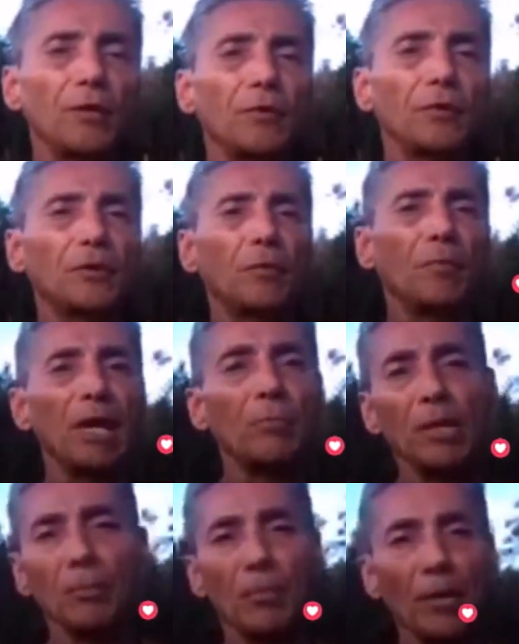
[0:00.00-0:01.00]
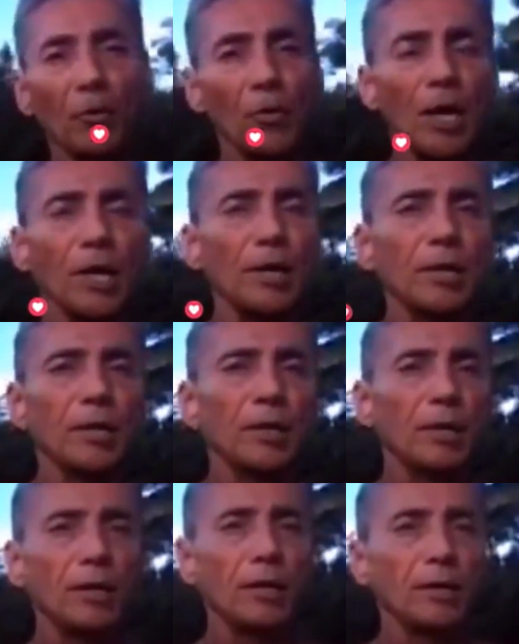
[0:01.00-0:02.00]
that there may be a better way,
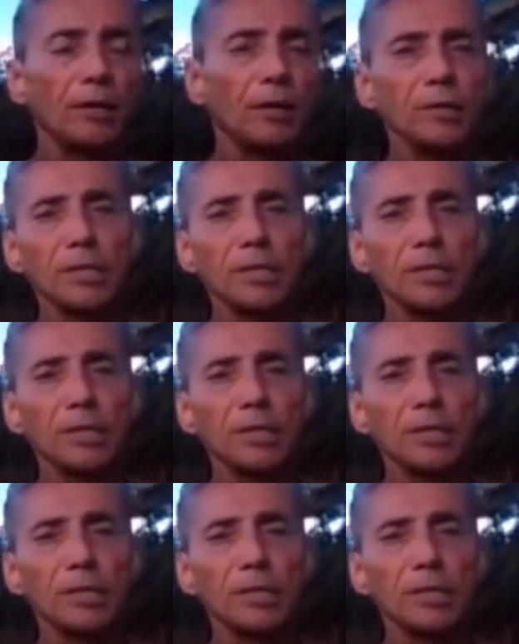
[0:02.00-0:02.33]
I didn't